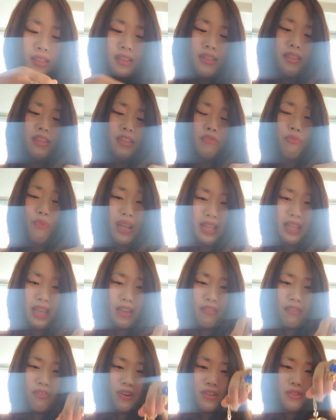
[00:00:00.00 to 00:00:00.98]
the
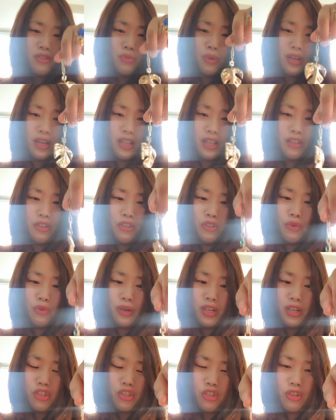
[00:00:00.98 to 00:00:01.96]
reading. First one, who
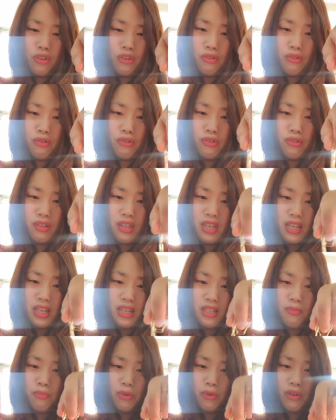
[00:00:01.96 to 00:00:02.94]
want to choose
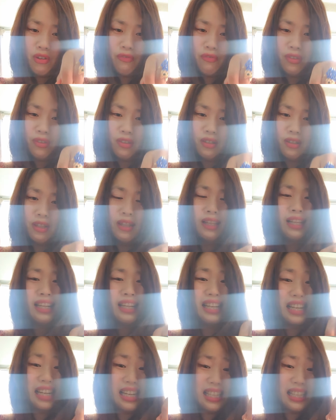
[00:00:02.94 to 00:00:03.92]
this beautiful
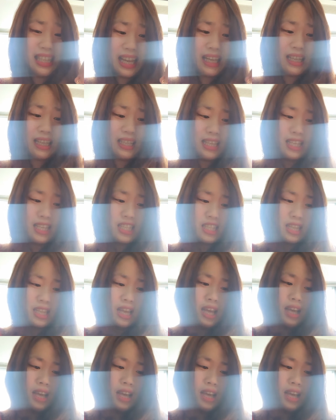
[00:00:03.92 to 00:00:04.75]
necklace?